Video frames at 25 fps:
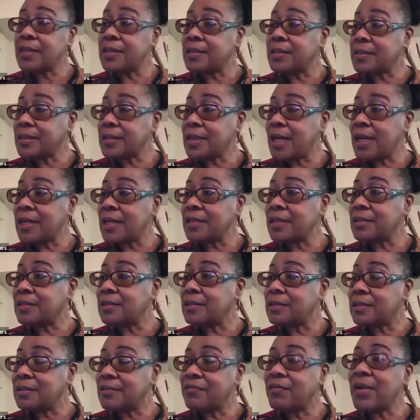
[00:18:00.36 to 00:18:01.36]
decided,
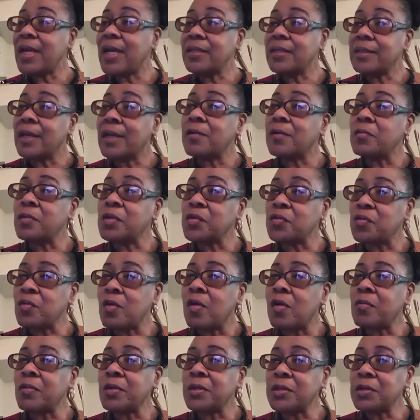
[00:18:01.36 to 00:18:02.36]
find out what's
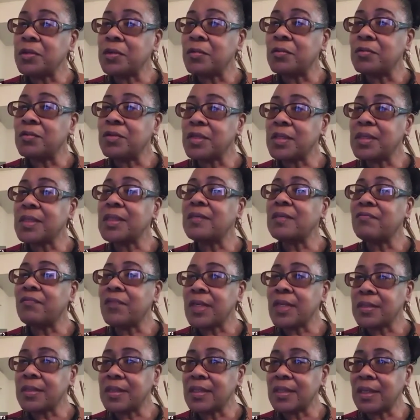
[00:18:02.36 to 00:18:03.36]
wrong with you. Just
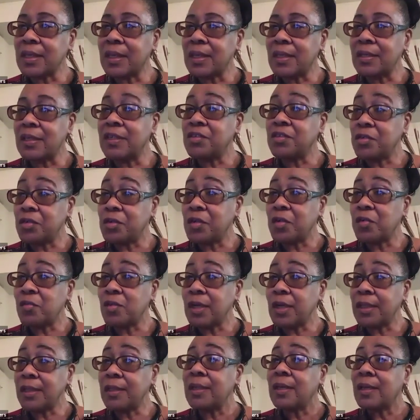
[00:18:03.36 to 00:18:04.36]
investigate. And you know
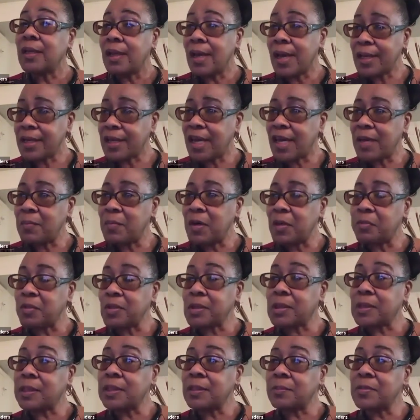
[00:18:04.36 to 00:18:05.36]
what? I came up
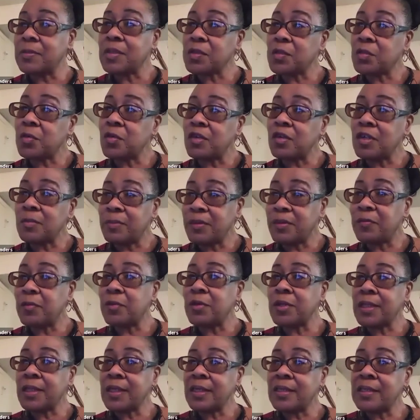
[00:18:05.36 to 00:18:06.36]
with sleep disorder
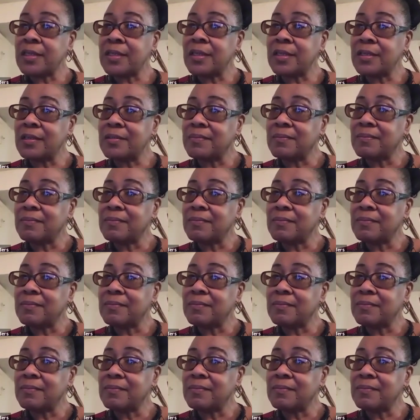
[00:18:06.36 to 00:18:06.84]
before they did.